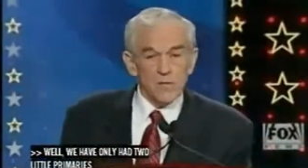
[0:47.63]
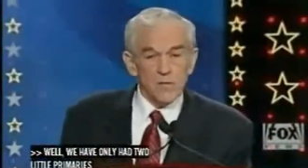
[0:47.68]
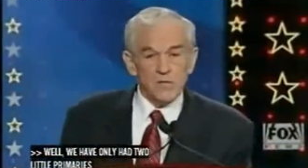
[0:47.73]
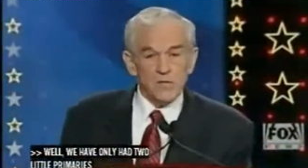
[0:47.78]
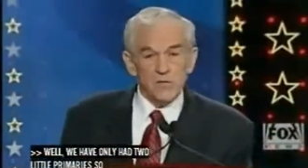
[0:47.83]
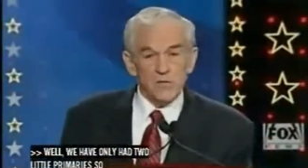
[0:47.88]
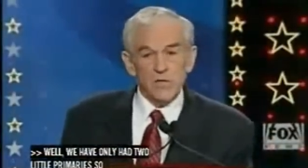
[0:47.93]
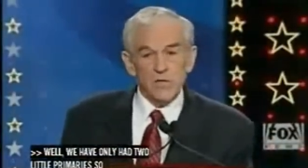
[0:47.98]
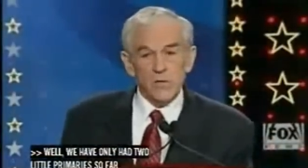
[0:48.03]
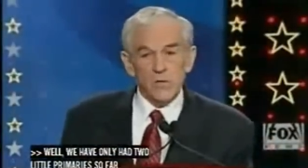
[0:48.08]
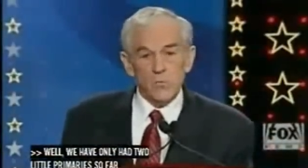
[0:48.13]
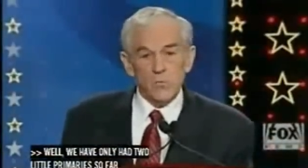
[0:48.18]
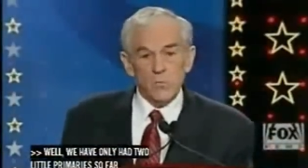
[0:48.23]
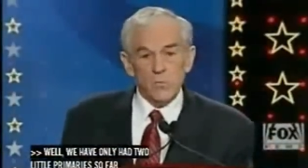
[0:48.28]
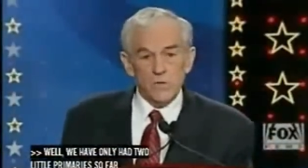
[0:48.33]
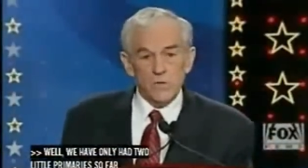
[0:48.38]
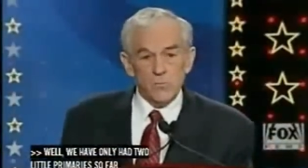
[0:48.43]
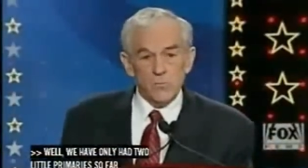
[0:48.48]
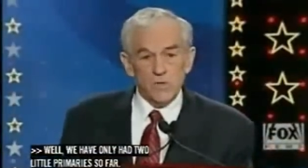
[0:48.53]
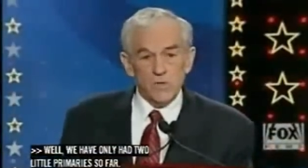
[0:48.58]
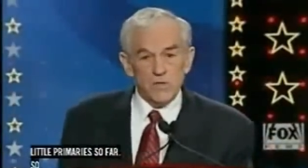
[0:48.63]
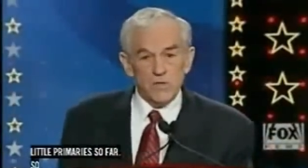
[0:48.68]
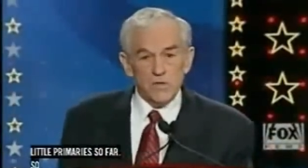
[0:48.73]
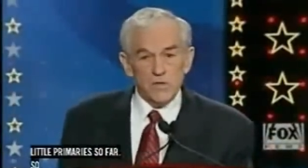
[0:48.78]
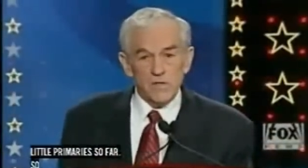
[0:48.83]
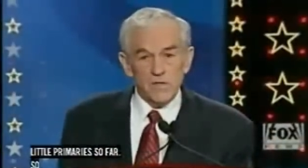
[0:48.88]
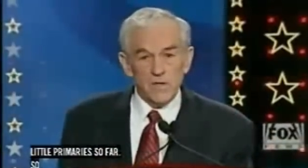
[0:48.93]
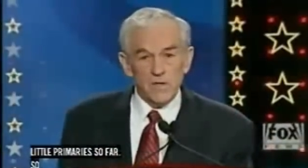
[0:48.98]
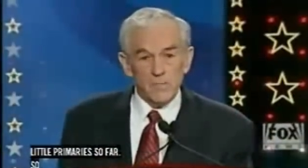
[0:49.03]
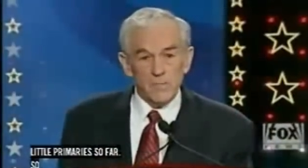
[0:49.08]
But you know, when, when
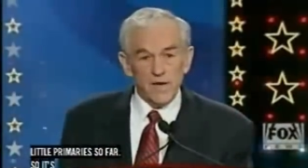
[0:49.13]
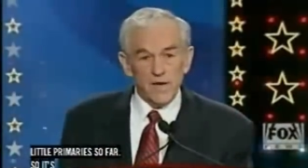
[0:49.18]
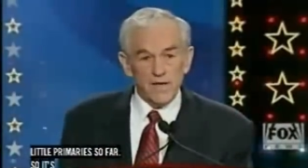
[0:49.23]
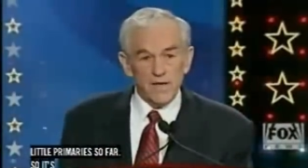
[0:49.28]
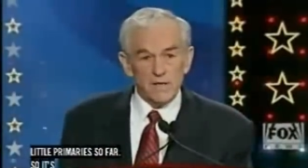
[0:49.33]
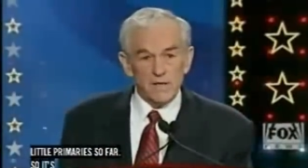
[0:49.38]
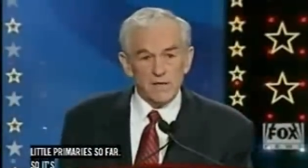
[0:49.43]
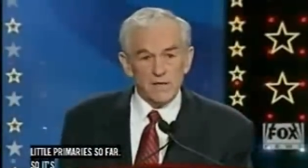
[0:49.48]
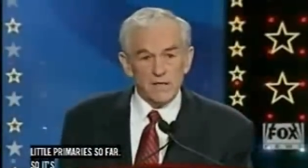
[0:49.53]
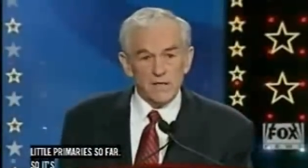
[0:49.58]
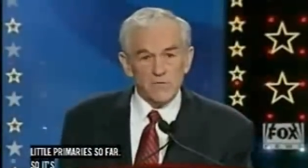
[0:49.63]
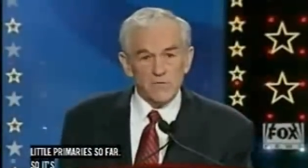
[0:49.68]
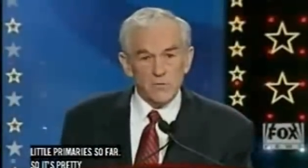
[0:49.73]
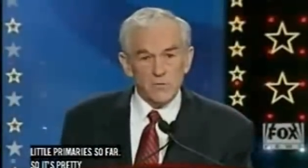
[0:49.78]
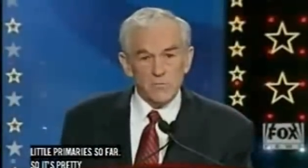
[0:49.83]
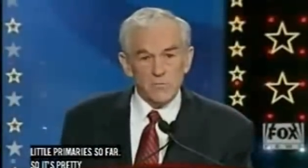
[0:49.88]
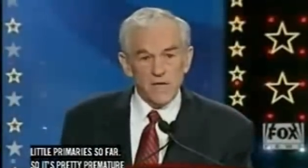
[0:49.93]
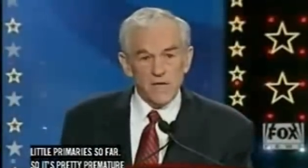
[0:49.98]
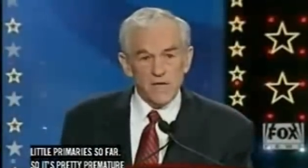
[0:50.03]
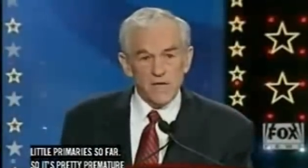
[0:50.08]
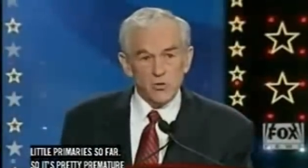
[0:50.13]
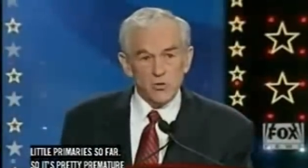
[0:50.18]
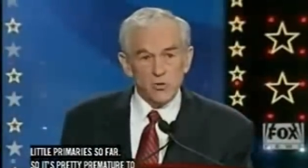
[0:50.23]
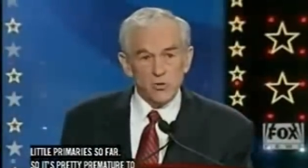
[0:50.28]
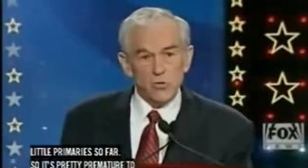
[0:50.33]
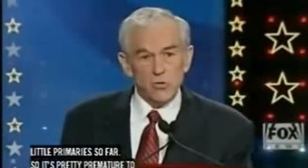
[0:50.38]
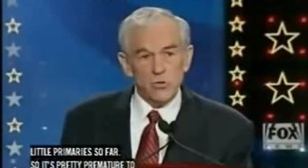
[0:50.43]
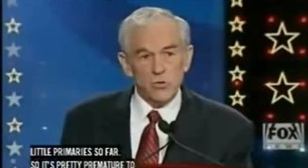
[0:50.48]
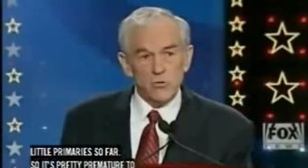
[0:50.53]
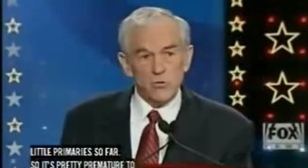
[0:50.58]
you think about it, if you
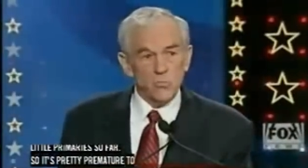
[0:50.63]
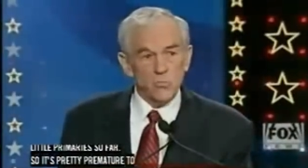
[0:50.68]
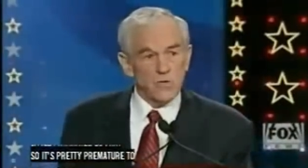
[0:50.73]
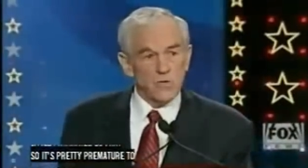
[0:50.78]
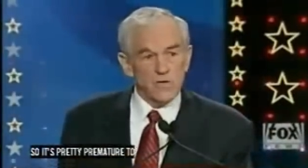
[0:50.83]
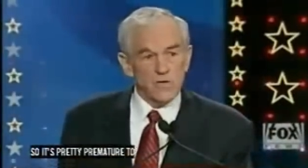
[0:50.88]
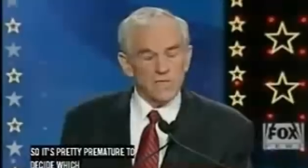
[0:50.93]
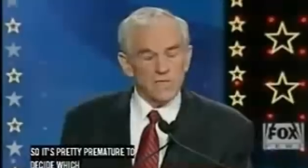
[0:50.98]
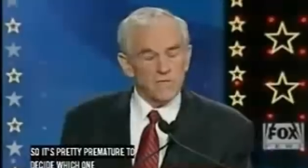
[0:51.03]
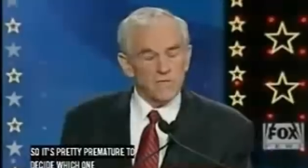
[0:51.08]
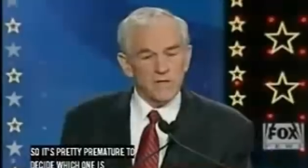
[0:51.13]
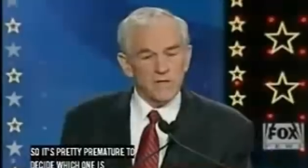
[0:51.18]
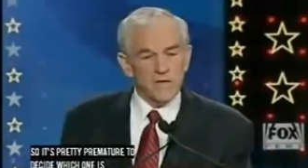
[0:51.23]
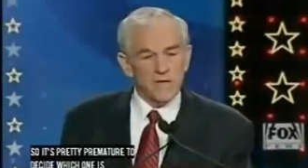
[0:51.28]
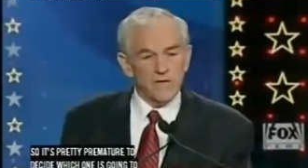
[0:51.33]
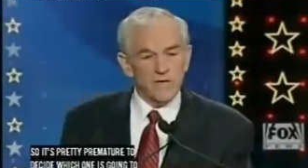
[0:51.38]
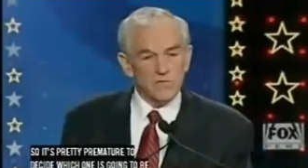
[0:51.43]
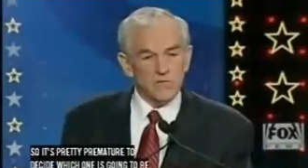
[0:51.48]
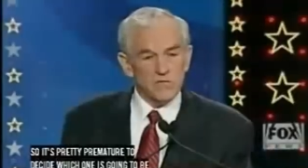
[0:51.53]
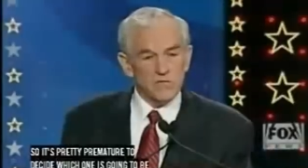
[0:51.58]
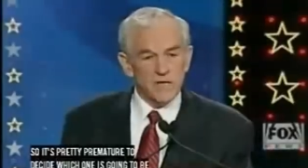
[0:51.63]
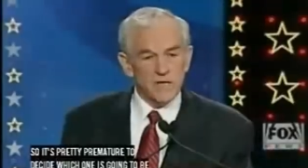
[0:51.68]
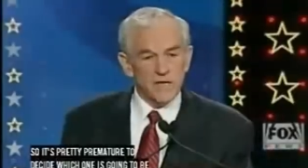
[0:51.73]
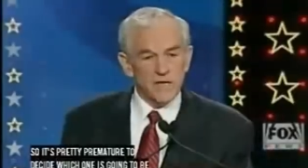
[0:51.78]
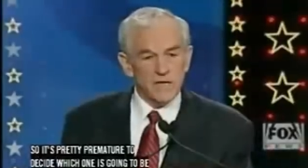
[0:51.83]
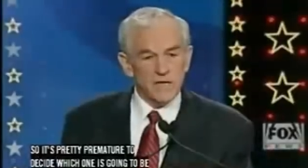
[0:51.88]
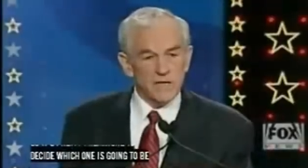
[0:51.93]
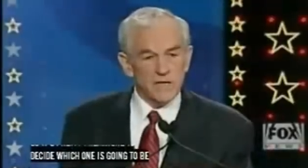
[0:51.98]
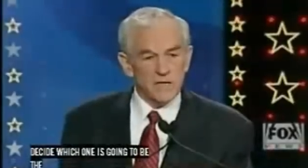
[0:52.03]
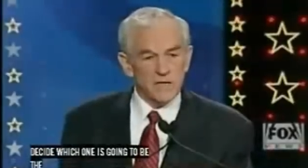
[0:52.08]
measured everything I've ever
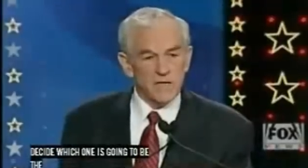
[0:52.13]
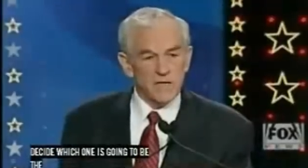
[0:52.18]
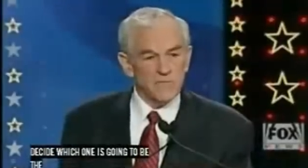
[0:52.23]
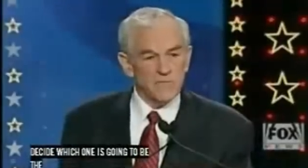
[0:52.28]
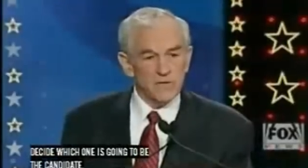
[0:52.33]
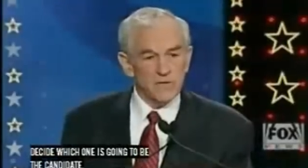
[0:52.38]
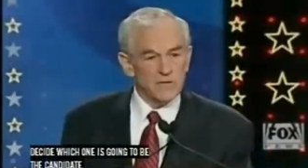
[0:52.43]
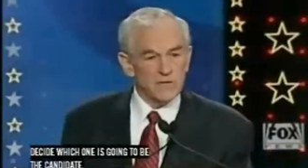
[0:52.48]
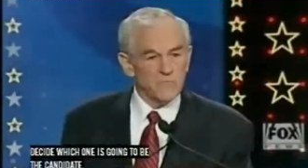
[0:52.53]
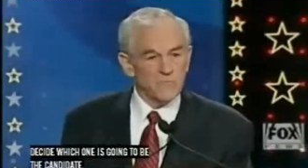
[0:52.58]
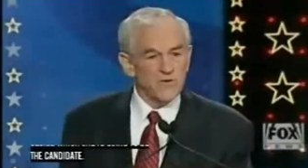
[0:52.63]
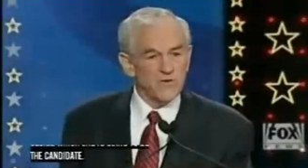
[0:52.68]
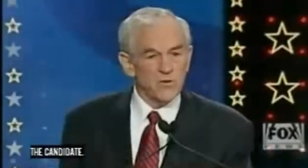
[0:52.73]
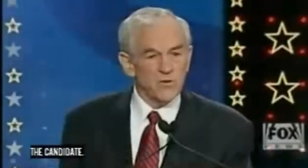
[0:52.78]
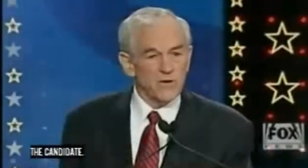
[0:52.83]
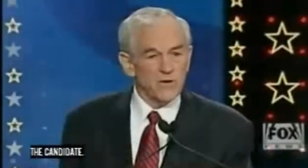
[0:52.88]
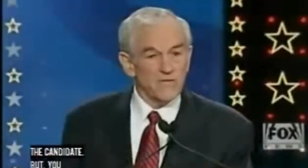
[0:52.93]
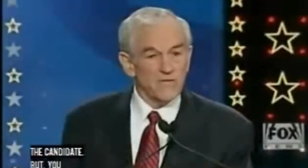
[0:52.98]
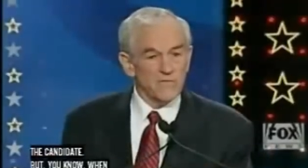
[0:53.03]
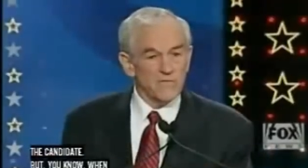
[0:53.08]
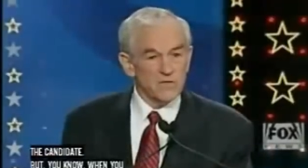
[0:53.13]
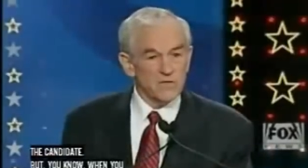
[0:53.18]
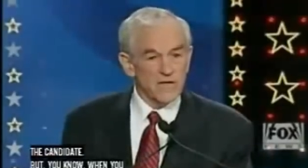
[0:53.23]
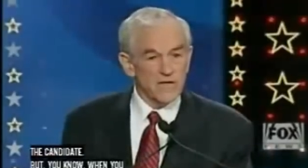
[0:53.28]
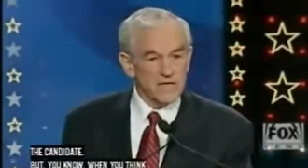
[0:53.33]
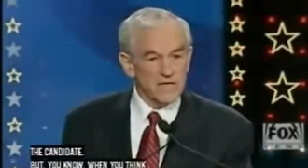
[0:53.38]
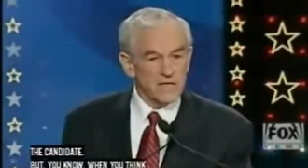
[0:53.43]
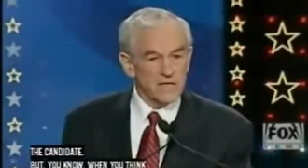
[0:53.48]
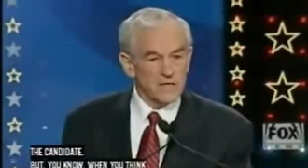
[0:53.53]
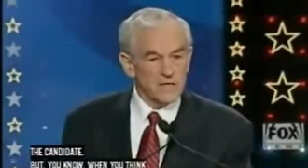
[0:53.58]
said, every vote I've ever
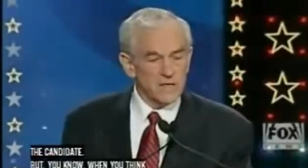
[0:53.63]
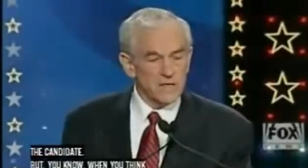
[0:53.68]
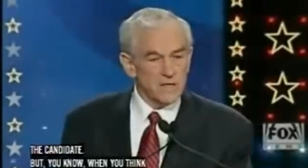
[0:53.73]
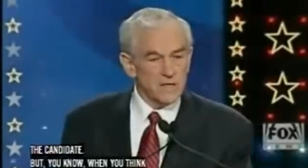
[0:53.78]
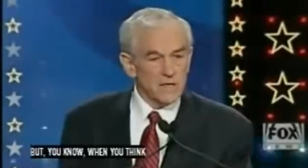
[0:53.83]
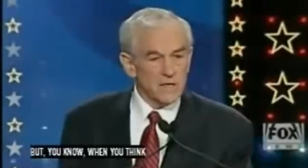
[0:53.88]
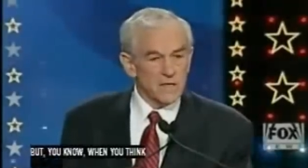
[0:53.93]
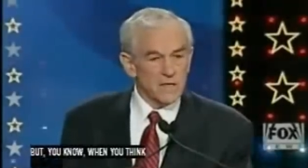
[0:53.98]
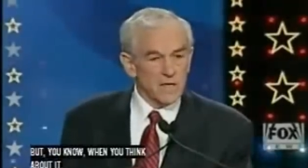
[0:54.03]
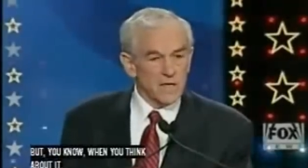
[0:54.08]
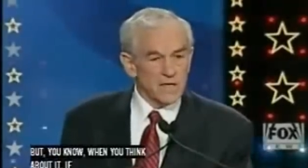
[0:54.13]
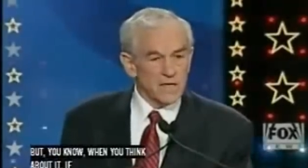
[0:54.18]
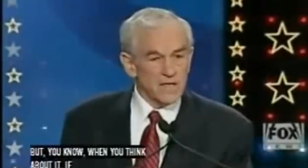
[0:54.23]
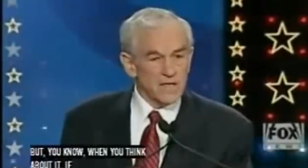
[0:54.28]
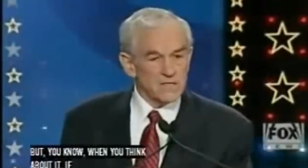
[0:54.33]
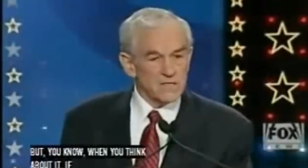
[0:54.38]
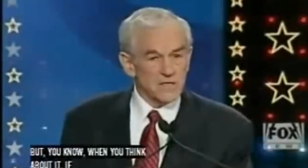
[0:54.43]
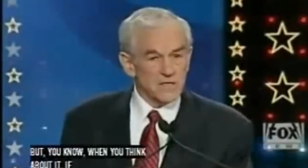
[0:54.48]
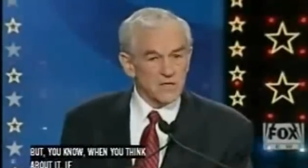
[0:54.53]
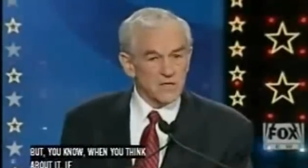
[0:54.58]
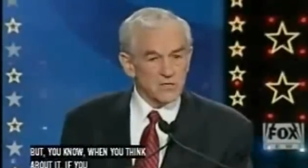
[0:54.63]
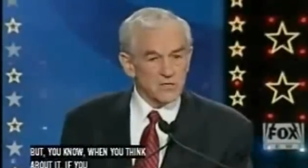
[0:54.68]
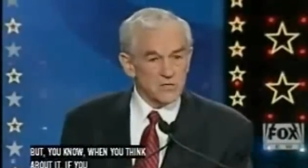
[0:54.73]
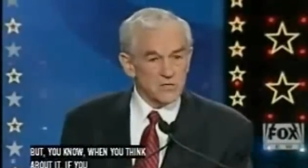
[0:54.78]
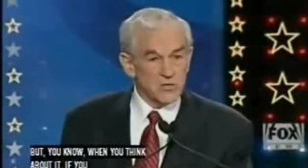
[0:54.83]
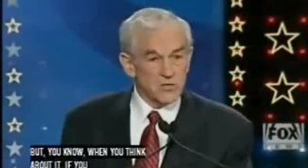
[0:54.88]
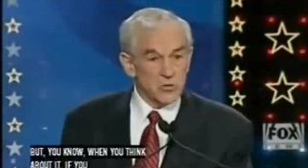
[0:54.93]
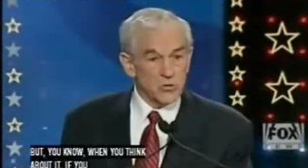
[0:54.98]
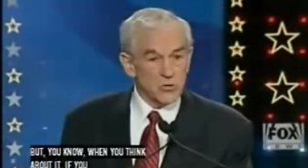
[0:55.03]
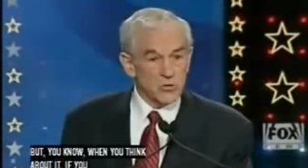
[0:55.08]
taken against the
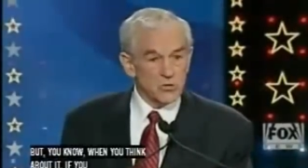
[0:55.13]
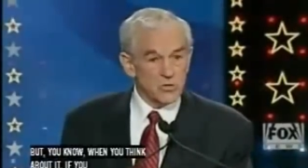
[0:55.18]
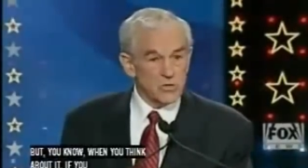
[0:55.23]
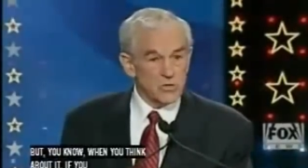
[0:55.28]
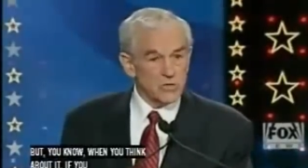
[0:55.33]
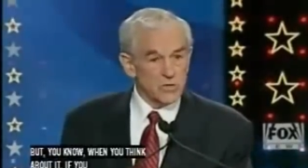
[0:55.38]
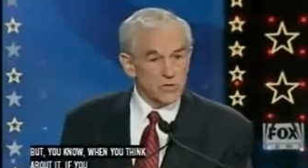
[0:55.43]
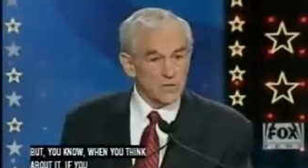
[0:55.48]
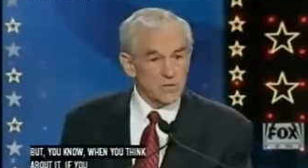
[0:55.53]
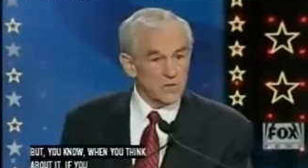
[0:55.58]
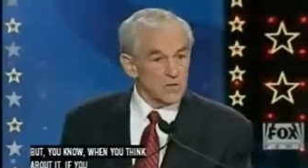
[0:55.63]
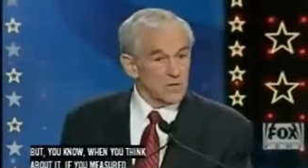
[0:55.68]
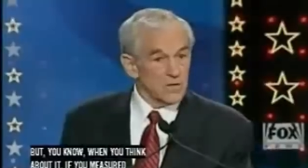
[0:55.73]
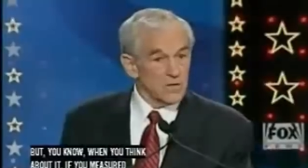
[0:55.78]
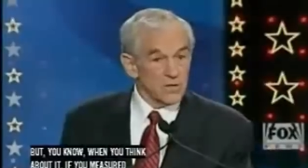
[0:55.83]
Constitution,